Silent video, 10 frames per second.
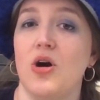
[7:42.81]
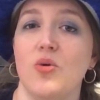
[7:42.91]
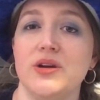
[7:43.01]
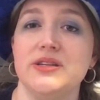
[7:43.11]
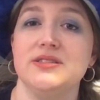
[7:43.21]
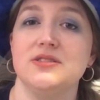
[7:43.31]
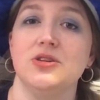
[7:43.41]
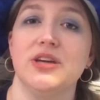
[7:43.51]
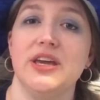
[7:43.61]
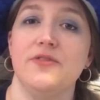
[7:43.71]
always
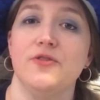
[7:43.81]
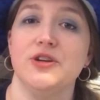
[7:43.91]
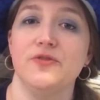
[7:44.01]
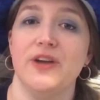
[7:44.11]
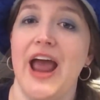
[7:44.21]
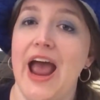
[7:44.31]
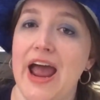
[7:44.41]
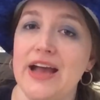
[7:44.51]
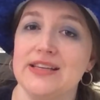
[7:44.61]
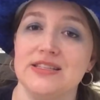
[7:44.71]
looking for different
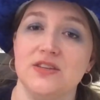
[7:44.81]
hacks and